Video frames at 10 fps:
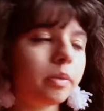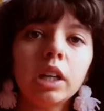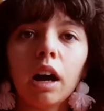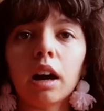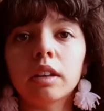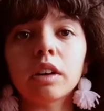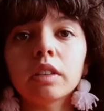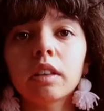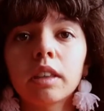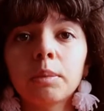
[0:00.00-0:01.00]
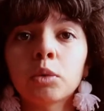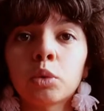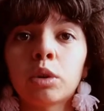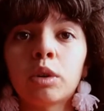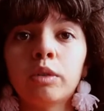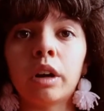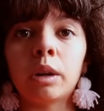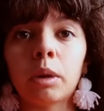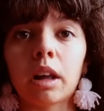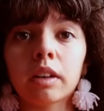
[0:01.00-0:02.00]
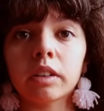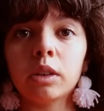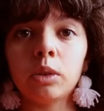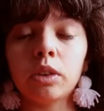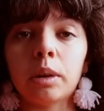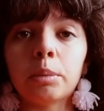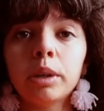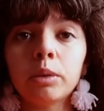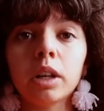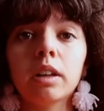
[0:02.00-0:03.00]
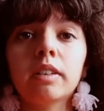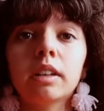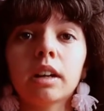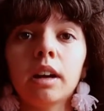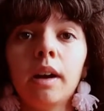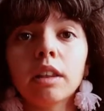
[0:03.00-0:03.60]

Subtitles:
yeah, I thought the themes were very well executed and pretty realistic.